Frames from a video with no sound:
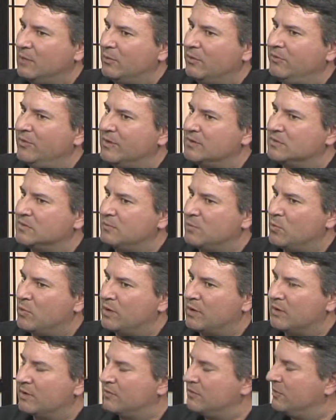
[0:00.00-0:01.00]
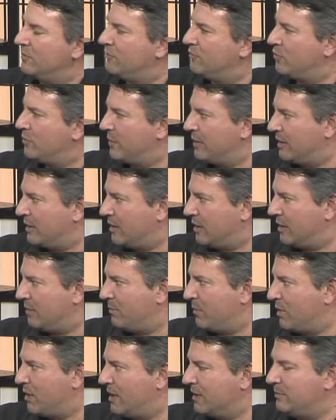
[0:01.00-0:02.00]
We've done some work through the $4
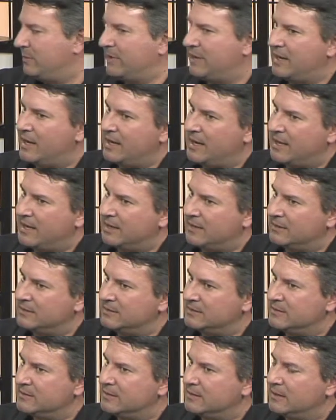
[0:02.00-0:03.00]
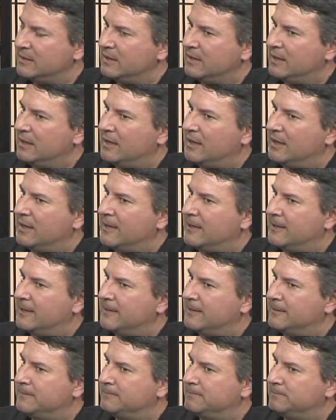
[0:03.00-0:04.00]
million bond behind
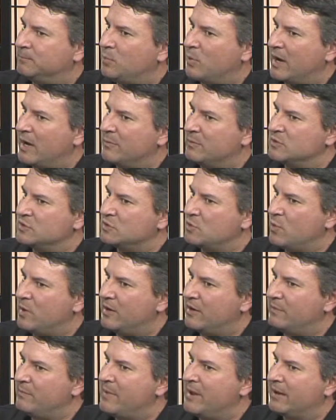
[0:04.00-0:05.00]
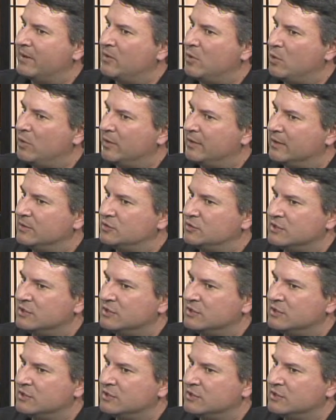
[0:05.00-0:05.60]
Wyoma Square at Magnolia.